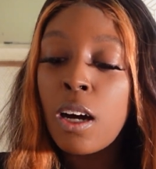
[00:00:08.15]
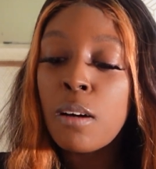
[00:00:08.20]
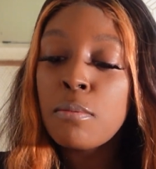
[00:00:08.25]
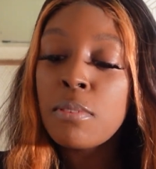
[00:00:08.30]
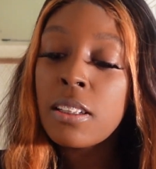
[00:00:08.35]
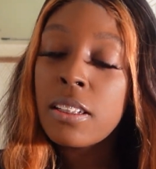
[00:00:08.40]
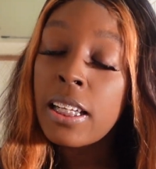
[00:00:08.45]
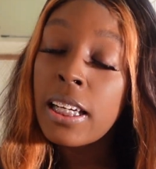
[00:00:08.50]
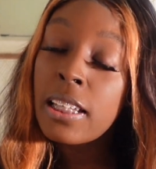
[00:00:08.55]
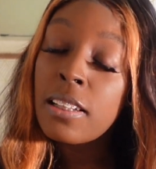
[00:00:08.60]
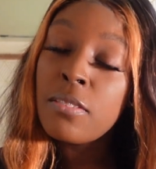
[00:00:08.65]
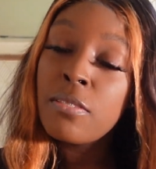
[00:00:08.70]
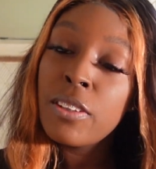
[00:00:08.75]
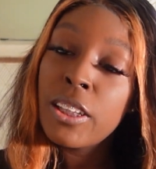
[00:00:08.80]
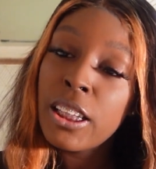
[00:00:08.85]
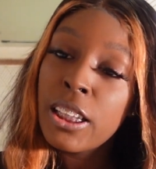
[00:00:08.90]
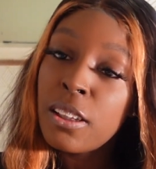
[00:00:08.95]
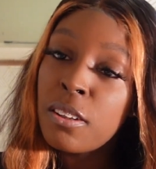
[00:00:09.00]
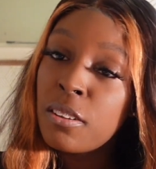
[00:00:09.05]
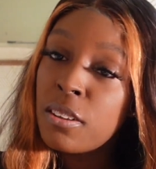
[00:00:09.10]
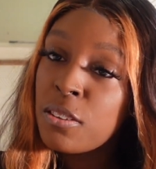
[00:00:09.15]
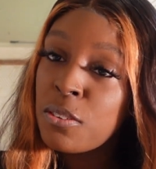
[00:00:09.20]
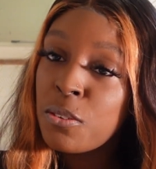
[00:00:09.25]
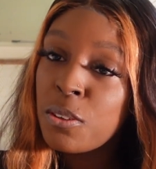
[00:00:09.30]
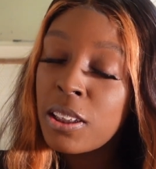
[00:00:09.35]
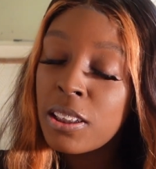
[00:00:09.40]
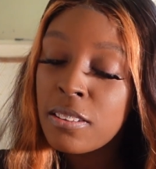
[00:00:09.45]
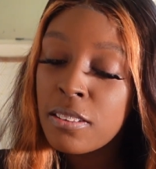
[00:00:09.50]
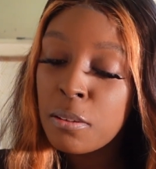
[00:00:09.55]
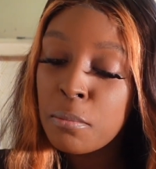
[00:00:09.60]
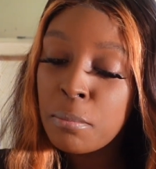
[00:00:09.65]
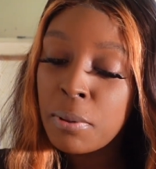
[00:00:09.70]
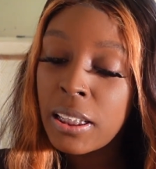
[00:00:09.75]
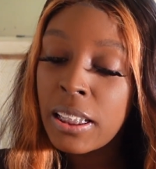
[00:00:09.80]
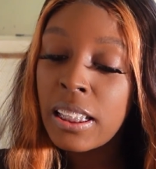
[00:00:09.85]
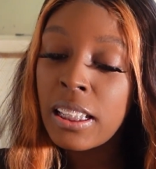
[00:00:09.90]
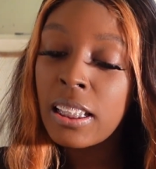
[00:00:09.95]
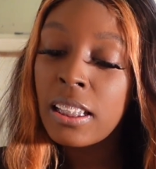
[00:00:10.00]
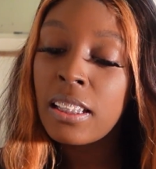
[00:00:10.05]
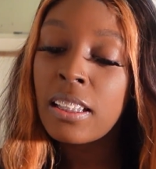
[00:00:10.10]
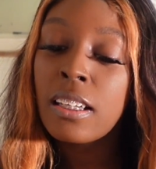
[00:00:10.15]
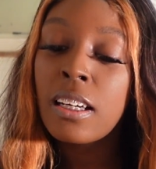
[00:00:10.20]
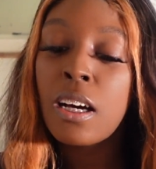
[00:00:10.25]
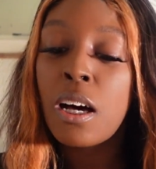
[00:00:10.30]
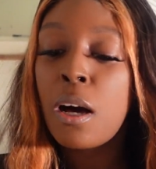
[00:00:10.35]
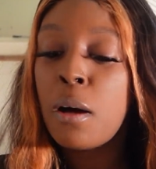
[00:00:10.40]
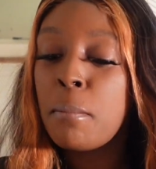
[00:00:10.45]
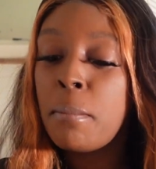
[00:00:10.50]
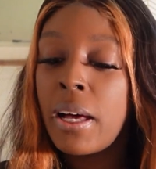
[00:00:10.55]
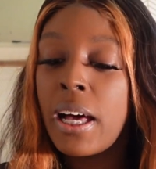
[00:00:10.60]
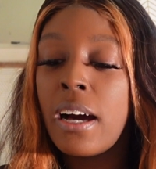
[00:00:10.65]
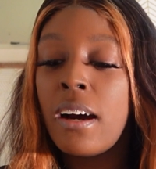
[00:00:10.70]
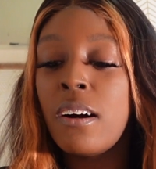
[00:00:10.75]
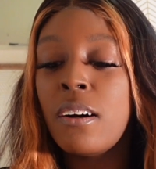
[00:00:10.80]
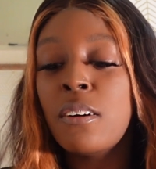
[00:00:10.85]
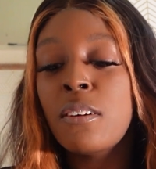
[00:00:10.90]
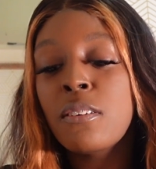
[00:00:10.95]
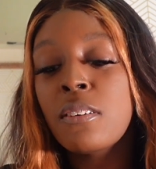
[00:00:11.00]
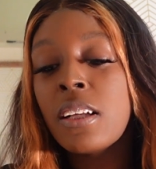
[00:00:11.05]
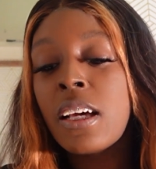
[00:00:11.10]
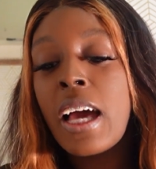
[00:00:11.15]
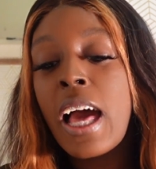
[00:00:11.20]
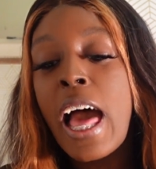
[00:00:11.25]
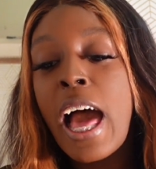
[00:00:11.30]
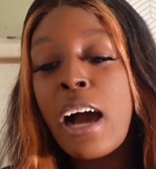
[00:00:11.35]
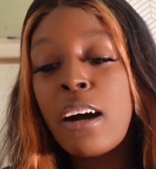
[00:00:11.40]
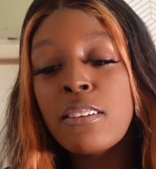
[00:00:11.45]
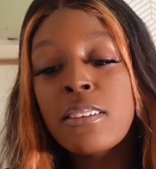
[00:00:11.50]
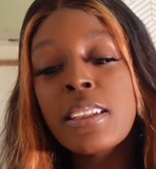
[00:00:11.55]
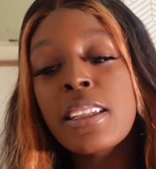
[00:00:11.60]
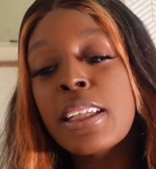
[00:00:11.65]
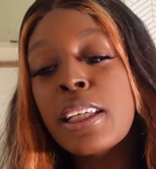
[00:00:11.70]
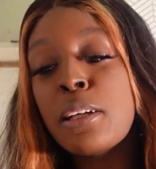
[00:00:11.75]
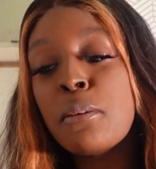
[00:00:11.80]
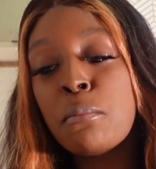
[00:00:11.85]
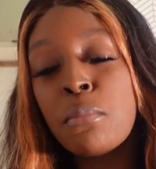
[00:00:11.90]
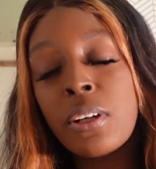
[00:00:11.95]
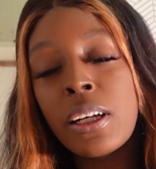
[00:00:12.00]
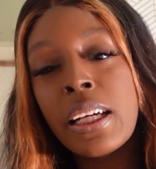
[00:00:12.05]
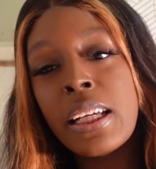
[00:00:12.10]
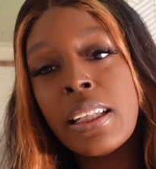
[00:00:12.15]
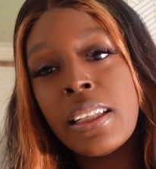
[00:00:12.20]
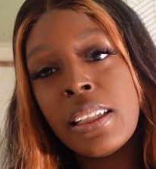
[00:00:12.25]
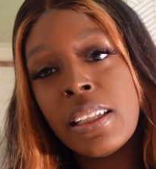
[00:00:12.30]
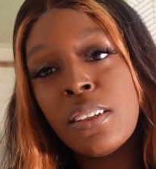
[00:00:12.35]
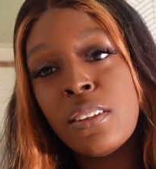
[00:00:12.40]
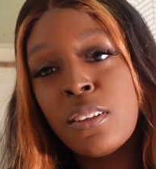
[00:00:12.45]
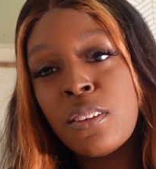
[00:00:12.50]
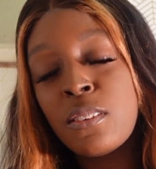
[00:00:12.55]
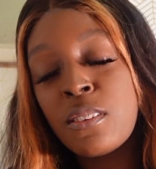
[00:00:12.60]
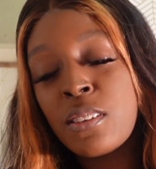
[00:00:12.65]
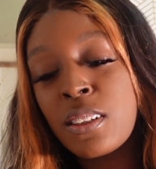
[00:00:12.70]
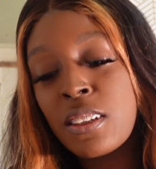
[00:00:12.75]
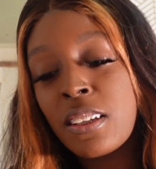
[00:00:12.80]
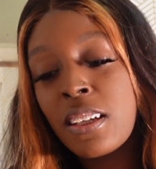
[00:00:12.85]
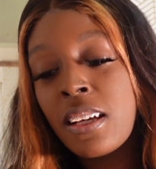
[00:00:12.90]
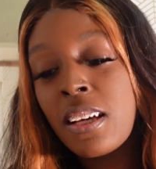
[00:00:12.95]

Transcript: Today's video is going to be about how to get brand deals